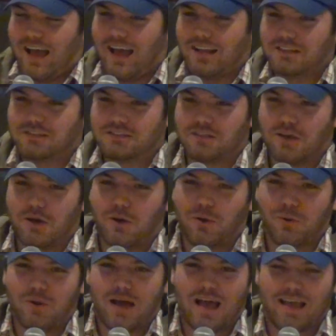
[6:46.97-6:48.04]
And so
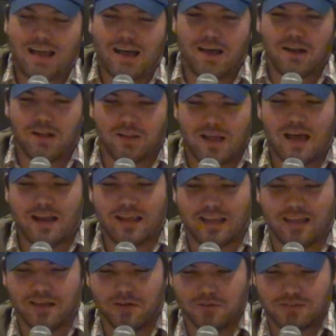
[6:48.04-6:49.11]
I got a lot
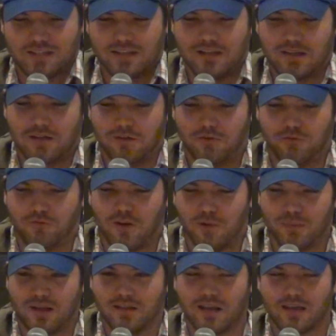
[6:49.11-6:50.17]
of guilt
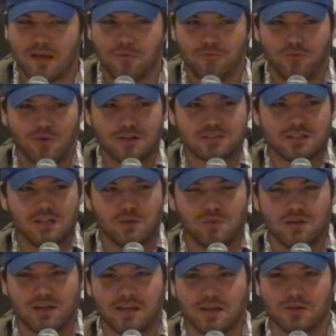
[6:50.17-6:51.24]
from it, like I'm forcing you
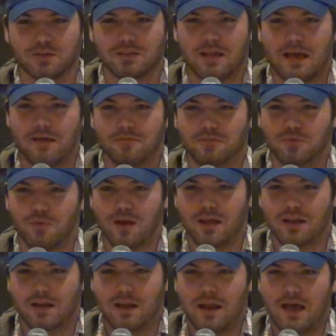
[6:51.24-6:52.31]
into guilt laughs
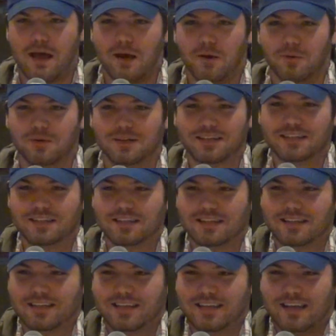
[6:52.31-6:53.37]
right now.
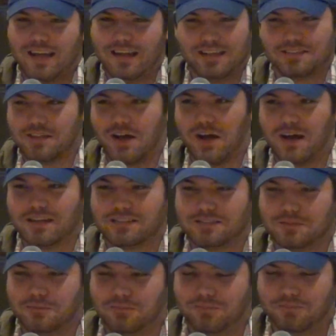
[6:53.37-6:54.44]
And it's
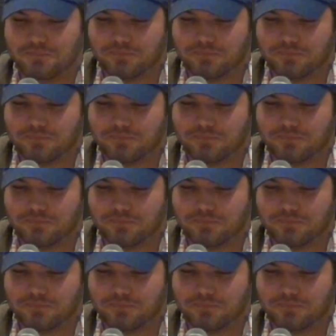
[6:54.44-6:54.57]
awesome.